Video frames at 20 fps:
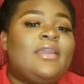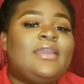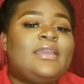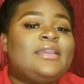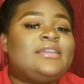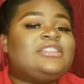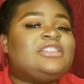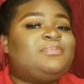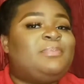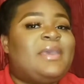
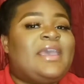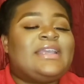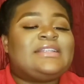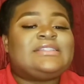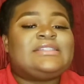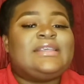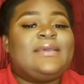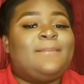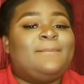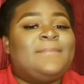
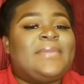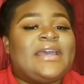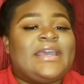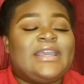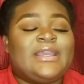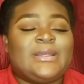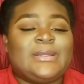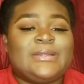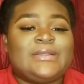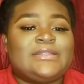expect
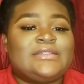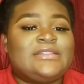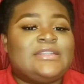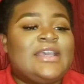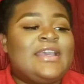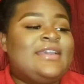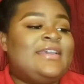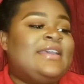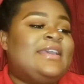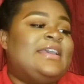bangers,
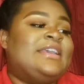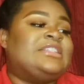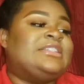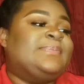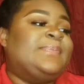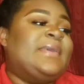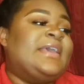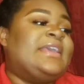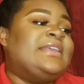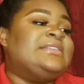
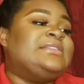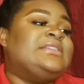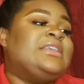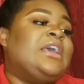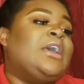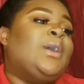expect